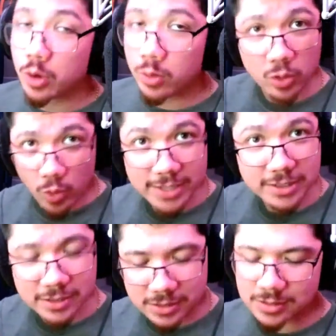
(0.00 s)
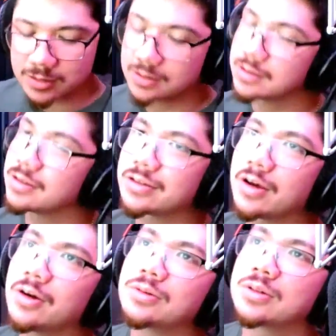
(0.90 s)
requests.
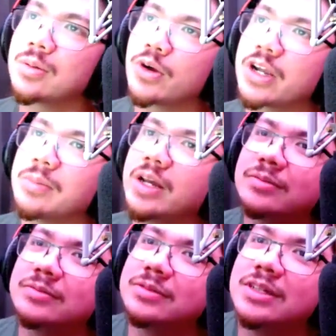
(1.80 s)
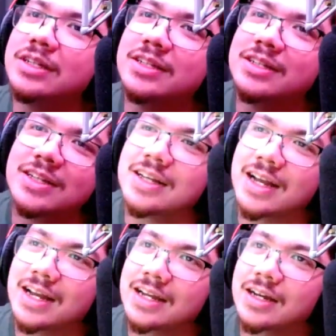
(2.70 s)
So bring them in.
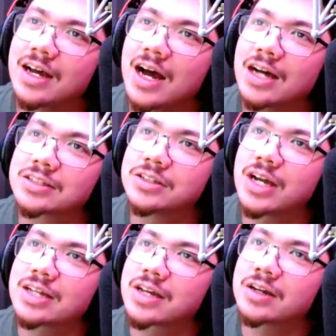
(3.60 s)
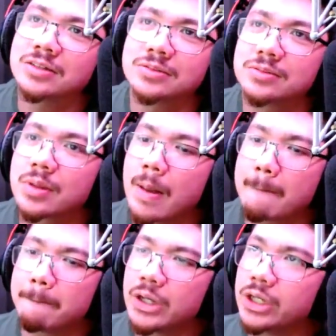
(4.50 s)
And I'll see you guys later.
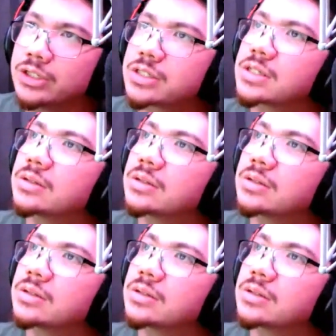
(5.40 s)
Peace.